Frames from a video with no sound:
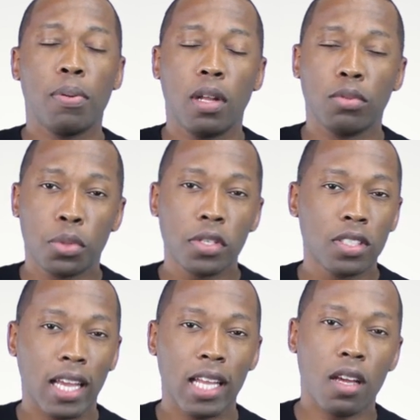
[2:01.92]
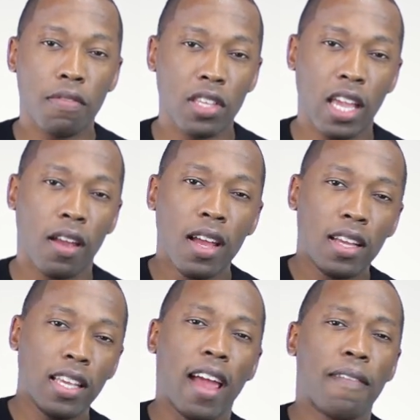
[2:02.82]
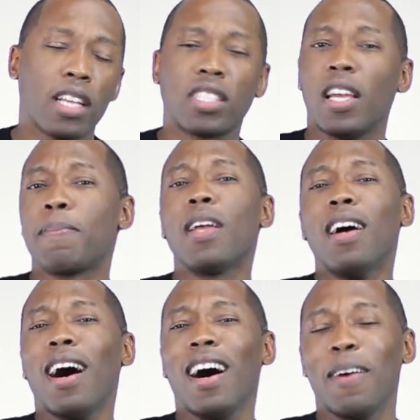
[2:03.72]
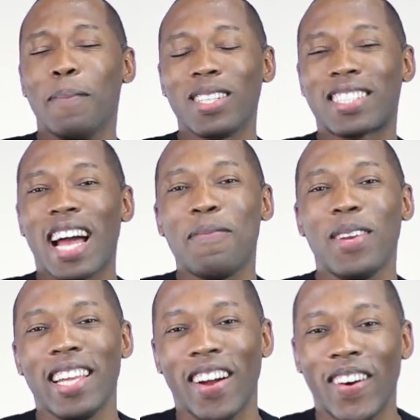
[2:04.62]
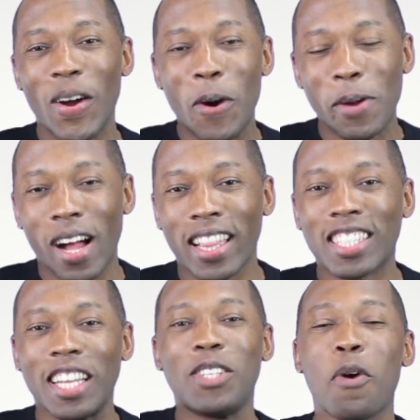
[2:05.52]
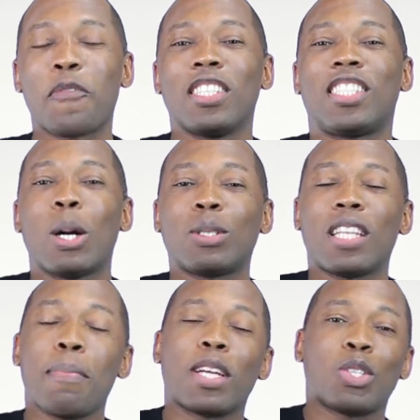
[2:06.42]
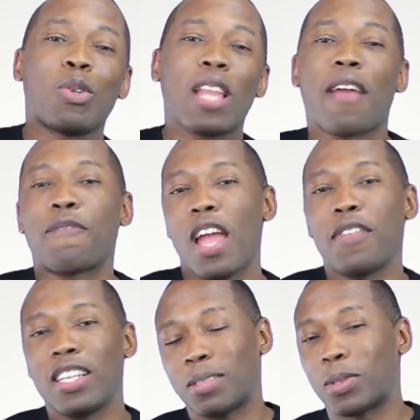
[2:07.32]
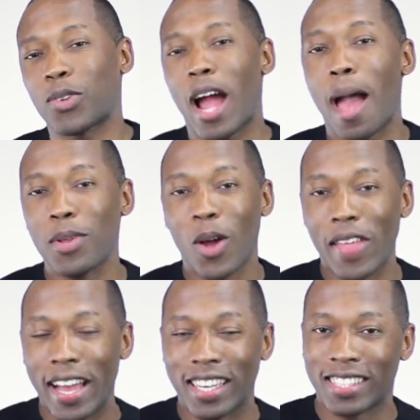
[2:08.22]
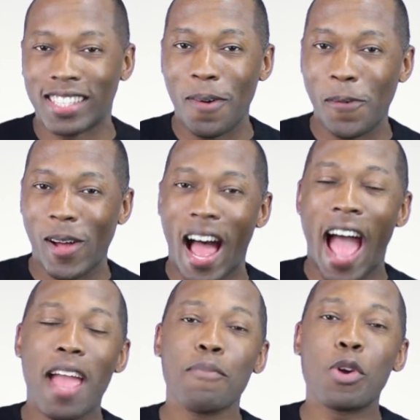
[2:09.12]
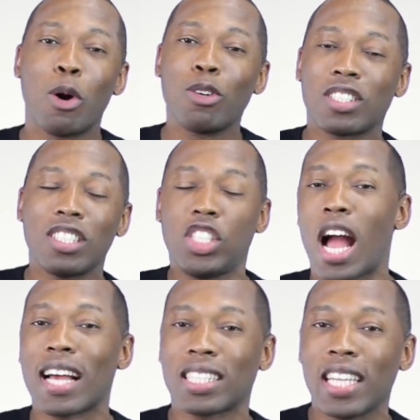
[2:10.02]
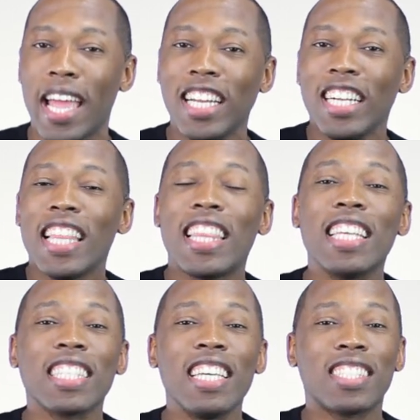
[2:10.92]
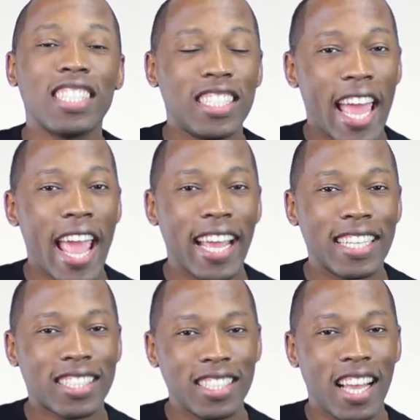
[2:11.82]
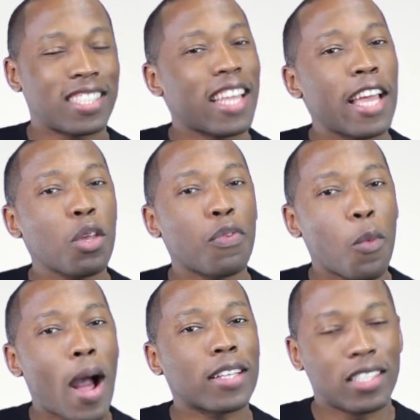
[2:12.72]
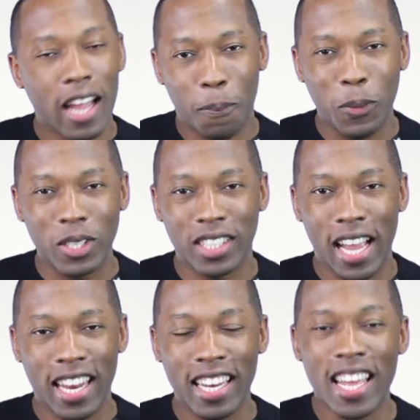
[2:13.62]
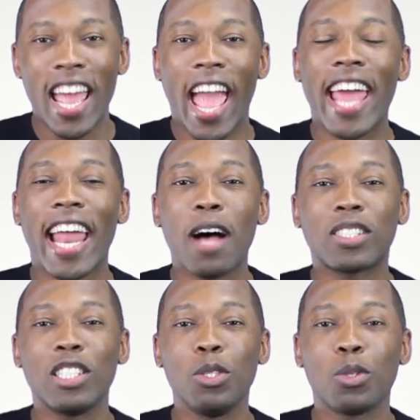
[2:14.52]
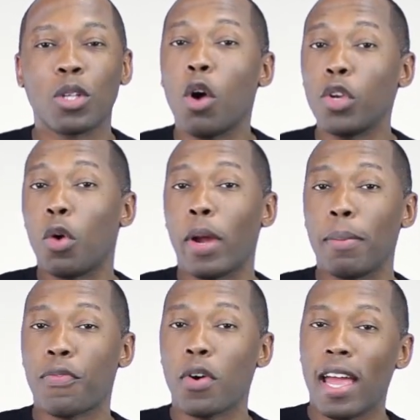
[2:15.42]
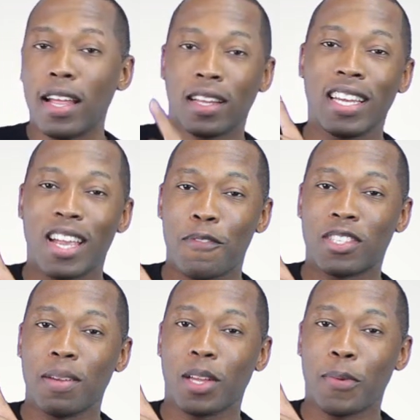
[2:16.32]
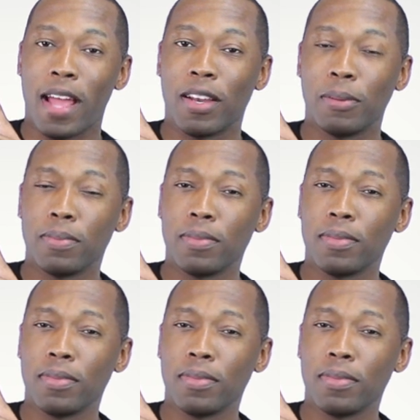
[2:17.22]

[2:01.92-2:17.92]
I'll put up towards the end of the year. Yeah, that's it. Most hyped video. Well, that's gonna do it for the show today. Make sure you like, favorite, and subscribe and all that good stuff. Well, I am your host, Jacques Slade. This is Today in Sneaks. Thank you for watching. I appreciate it. And I'll see you. Oh no, wait, before that, click here for something random.